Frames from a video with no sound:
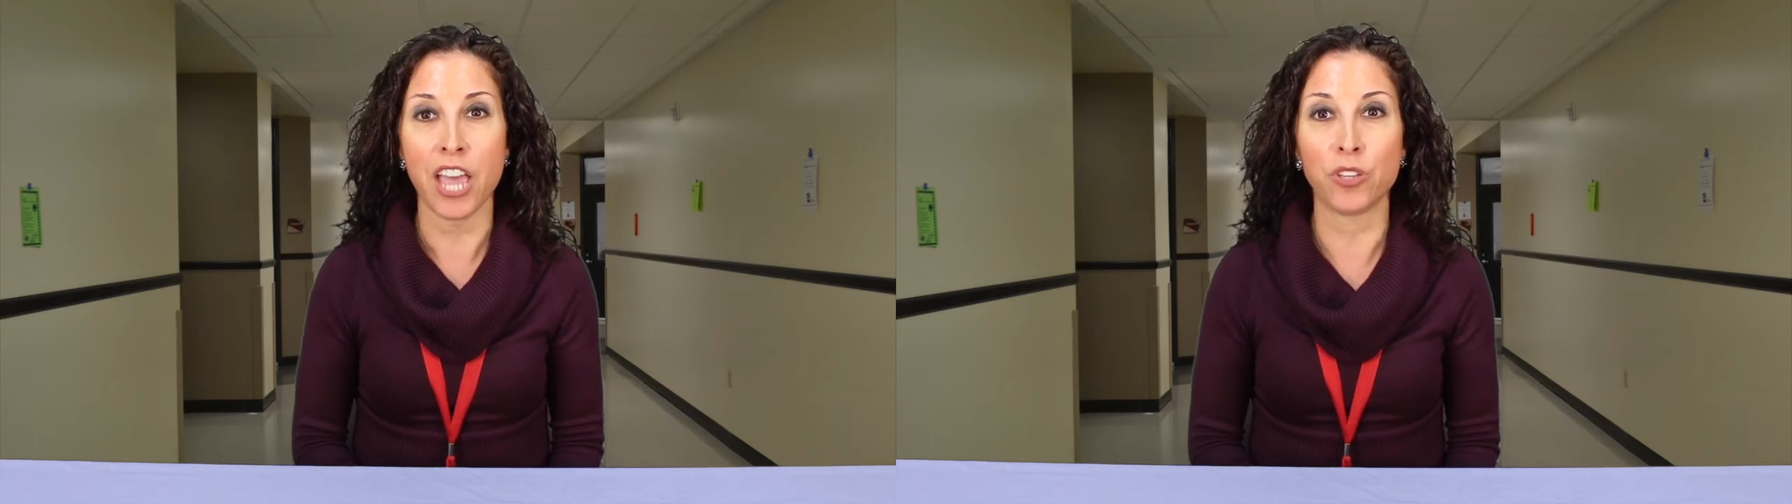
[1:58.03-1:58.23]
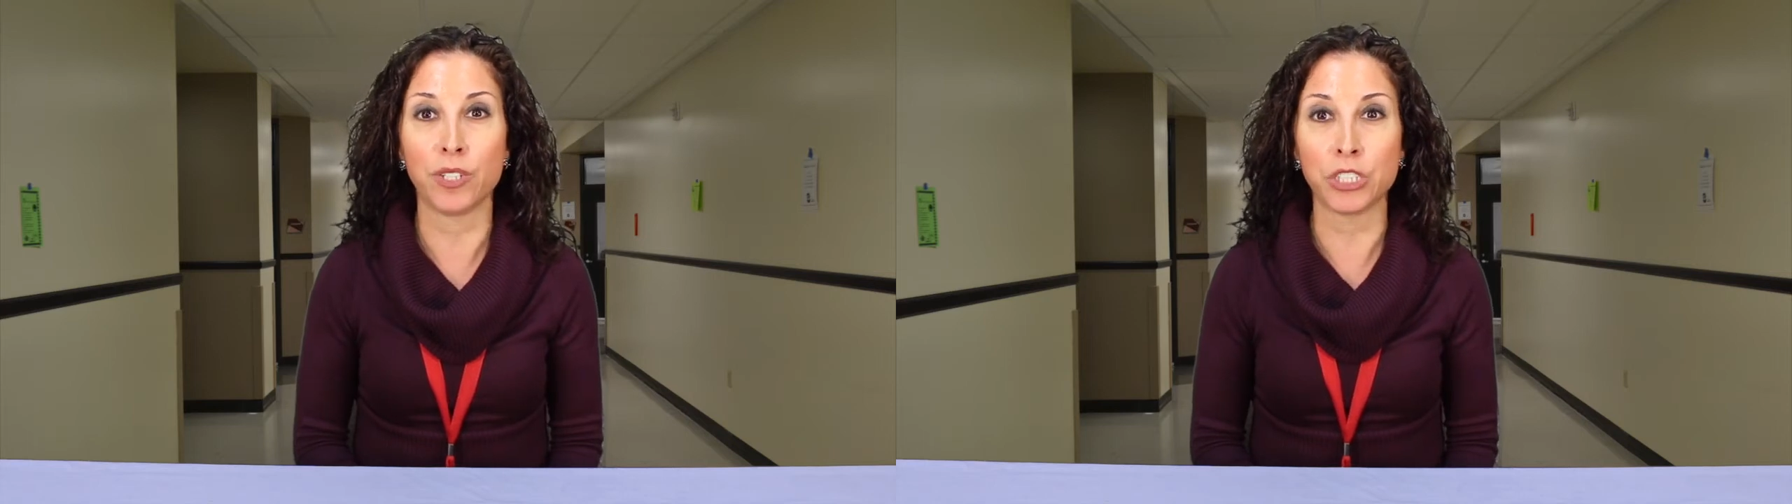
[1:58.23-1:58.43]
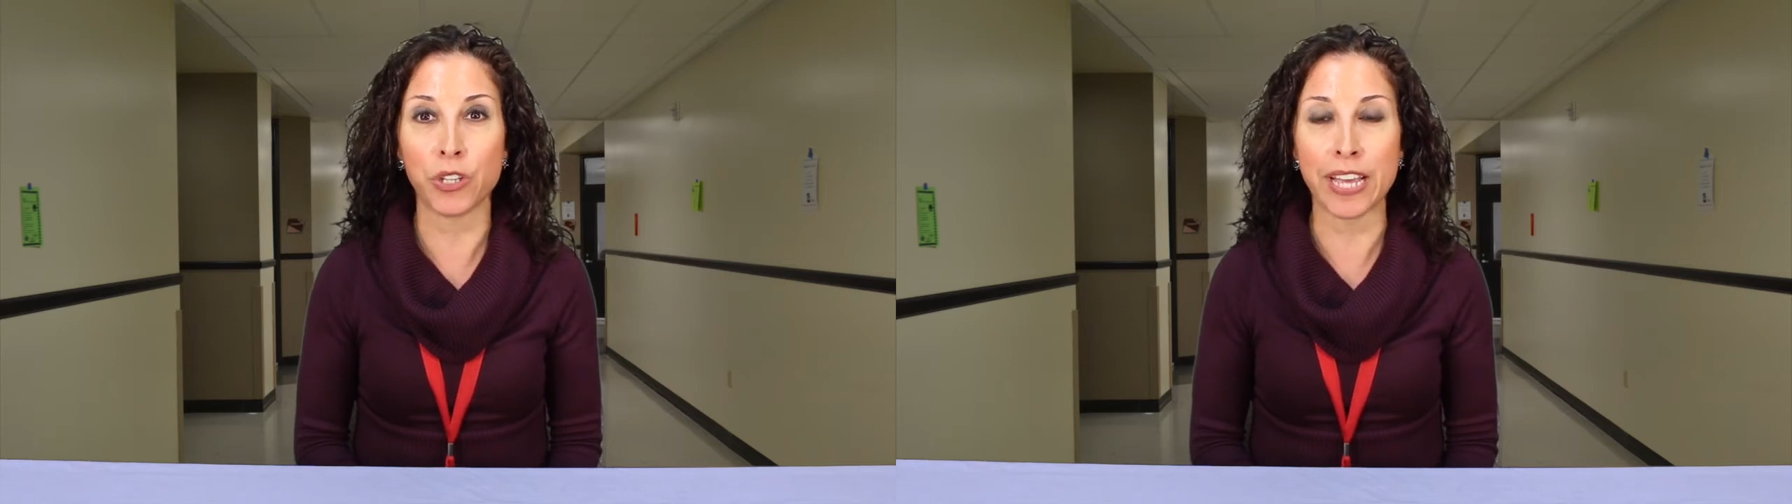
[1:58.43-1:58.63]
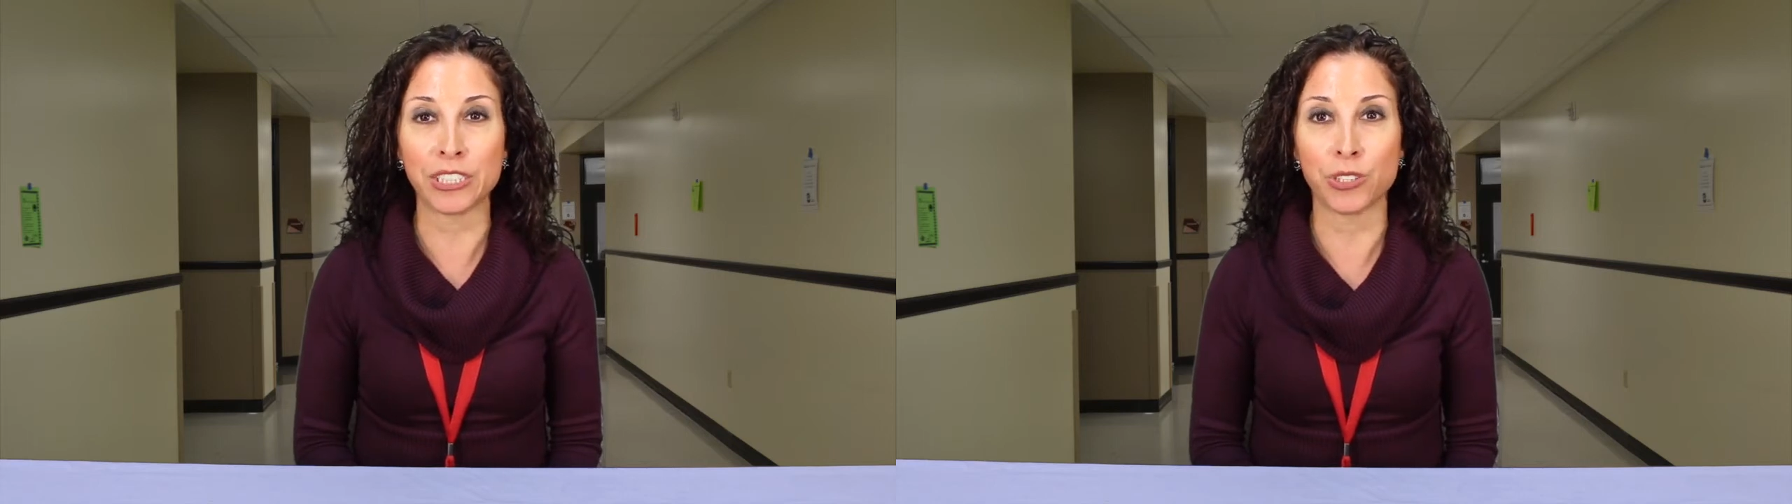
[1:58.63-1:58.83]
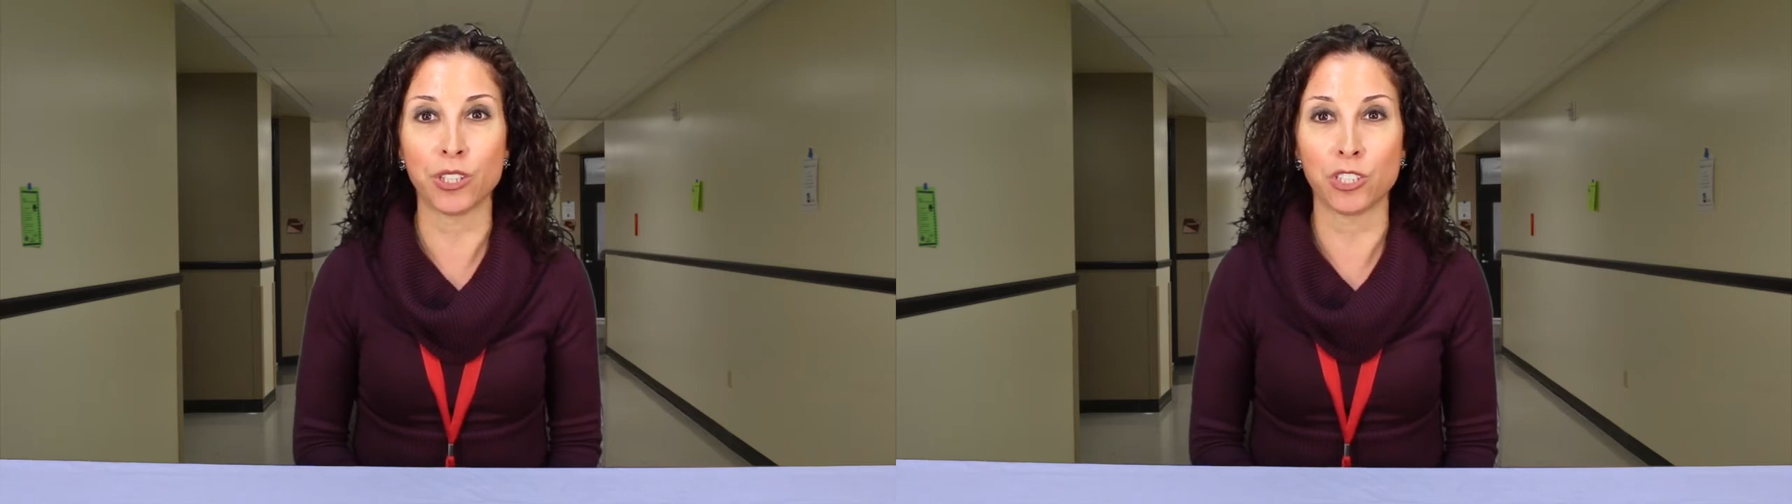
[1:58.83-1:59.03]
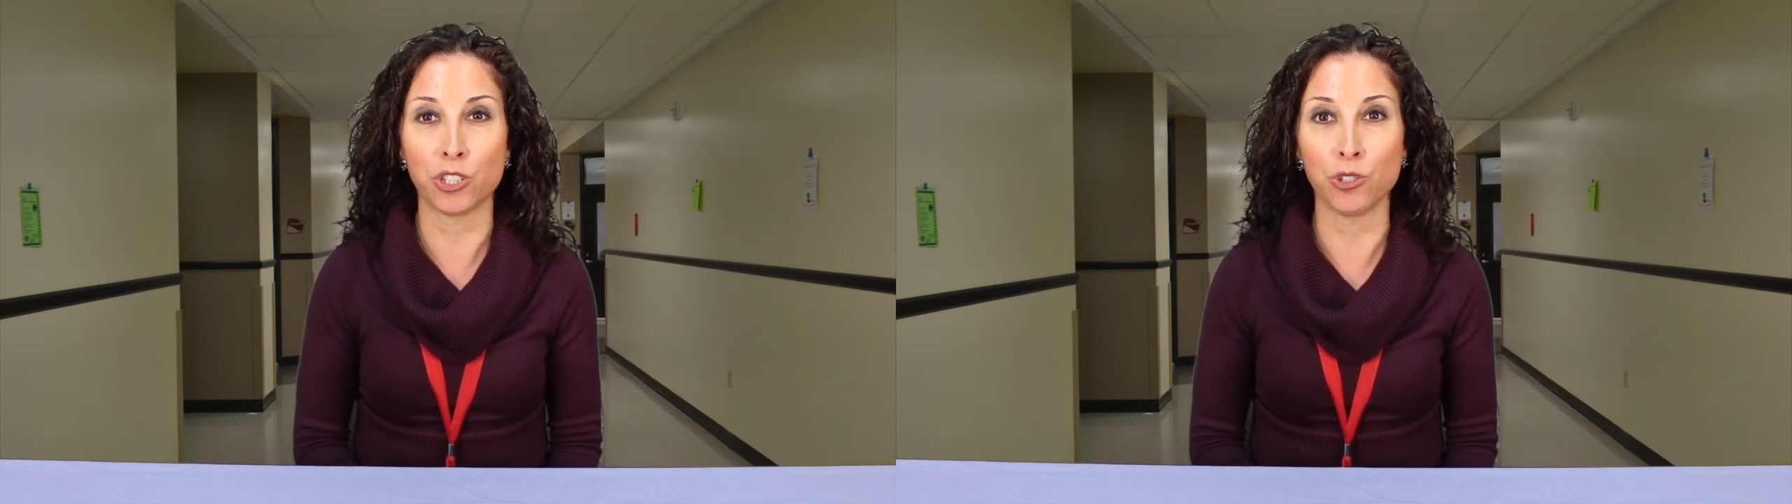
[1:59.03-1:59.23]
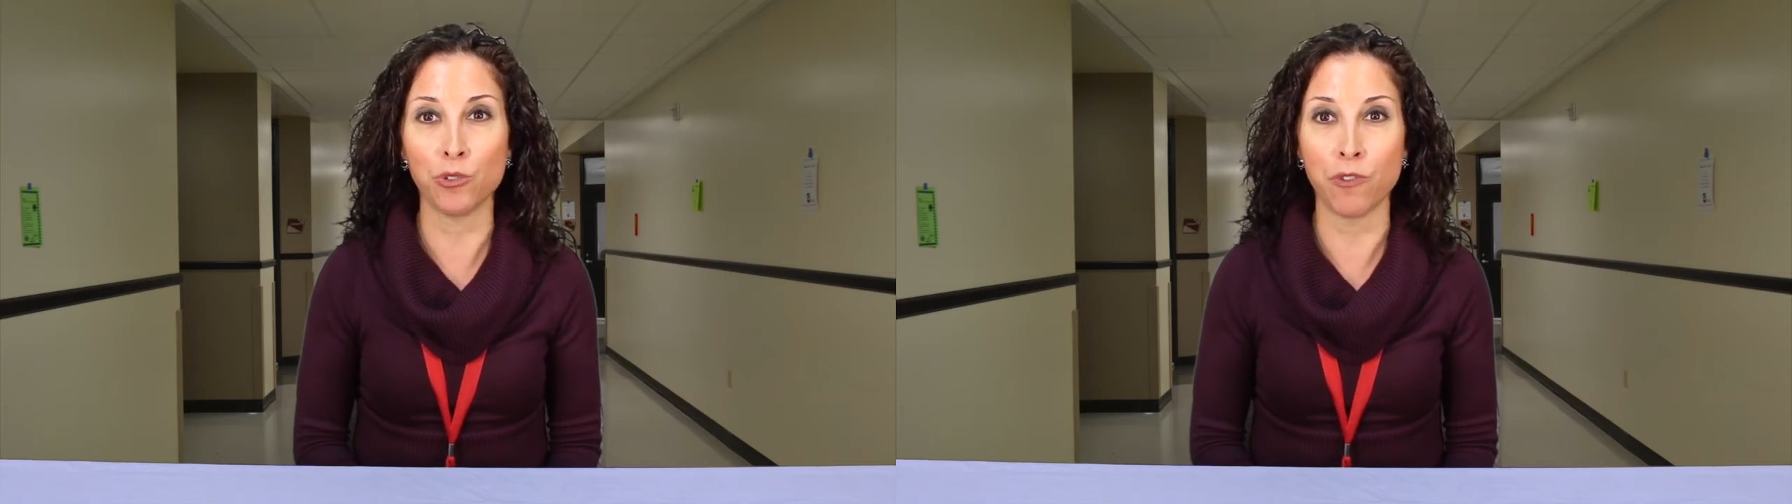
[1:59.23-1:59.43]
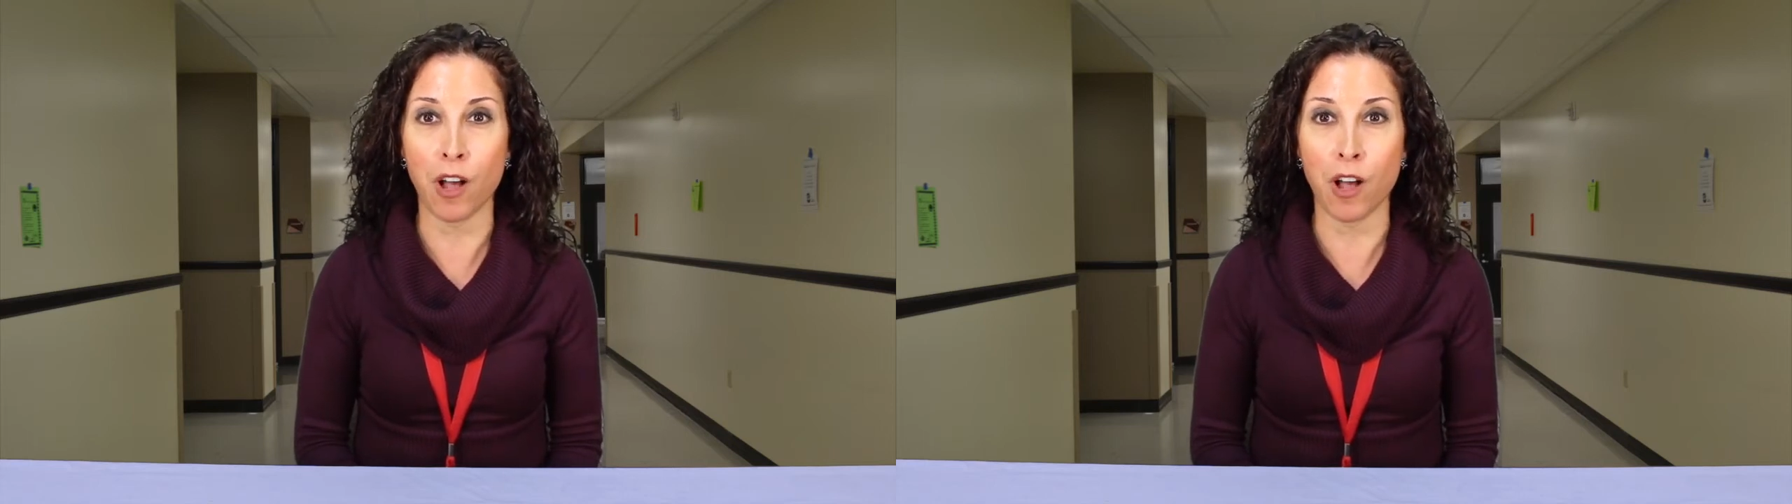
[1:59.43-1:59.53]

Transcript: and you need to answer the two